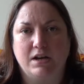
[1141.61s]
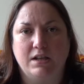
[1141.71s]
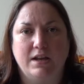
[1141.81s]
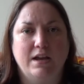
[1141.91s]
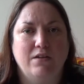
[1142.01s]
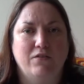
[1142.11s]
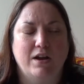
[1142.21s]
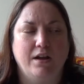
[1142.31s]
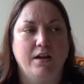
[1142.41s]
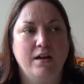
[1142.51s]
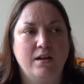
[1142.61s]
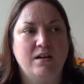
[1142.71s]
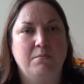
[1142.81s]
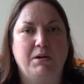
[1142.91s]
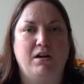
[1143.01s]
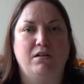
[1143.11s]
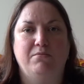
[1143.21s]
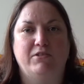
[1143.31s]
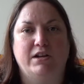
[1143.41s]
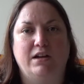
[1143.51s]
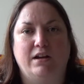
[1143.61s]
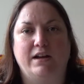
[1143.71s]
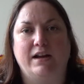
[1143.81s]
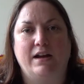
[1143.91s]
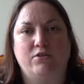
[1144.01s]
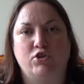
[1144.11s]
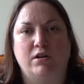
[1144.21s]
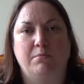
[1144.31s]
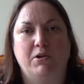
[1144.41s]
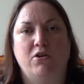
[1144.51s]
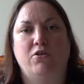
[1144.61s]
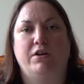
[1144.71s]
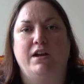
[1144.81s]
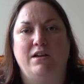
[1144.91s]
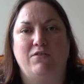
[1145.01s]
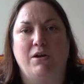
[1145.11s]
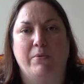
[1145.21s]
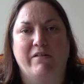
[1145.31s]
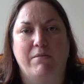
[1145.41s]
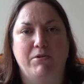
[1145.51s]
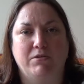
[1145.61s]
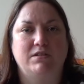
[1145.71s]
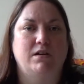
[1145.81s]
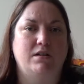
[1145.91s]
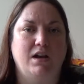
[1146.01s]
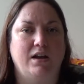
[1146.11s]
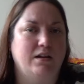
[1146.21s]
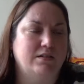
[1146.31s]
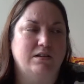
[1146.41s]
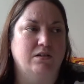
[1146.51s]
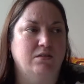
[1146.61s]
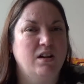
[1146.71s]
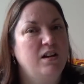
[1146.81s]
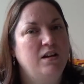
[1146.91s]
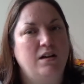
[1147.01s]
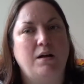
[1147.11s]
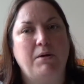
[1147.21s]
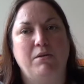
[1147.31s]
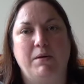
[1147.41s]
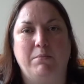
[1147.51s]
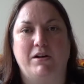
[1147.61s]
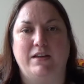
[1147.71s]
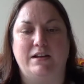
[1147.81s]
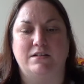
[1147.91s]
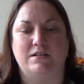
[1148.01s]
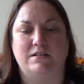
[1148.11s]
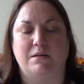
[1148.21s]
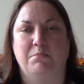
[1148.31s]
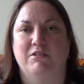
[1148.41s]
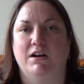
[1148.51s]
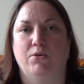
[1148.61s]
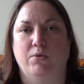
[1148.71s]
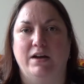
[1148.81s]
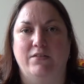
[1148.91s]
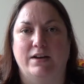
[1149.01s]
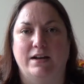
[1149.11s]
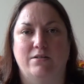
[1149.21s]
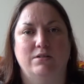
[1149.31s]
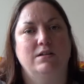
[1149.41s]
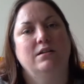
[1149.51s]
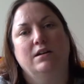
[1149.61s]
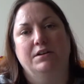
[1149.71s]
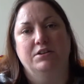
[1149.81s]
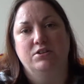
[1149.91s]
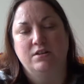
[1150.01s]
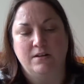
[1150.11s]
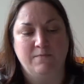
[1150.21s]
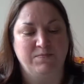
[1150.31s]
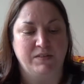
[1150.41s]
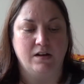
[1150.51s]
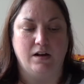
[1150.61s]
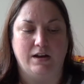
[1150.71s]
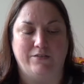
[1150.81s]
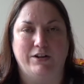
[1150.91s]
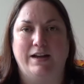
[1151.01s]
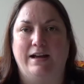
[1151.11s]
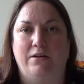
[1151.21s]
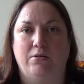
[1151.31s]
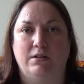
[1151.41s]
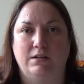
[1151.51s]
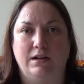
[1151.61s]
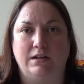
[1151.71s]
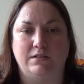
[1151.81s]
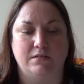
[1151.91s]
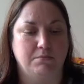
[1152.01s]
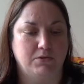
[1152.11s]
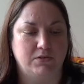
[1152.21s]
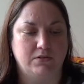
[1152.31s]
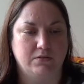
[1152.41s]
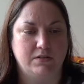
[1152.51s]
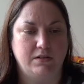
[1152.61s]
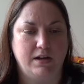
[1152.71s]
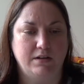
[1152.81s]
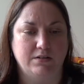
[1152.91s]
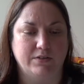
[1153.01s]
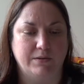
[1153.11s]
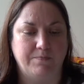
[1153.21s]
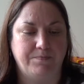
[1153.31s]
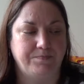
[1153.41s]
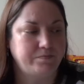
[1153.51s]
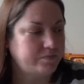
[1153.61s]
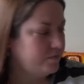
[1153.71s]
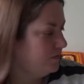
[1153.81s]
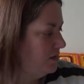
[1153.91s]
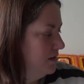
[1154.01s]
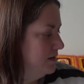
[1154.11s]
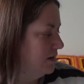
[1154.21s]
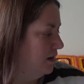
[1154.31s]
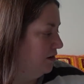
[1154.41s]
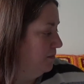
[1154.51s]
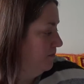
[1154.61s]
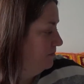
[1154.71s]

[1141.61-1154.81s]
in the evening, but hopefully I can catch up on an evening where I'm not studying. So I'm hoping by the end of December it'll all even out and I'll have a cowl and some more socks at the end of it. So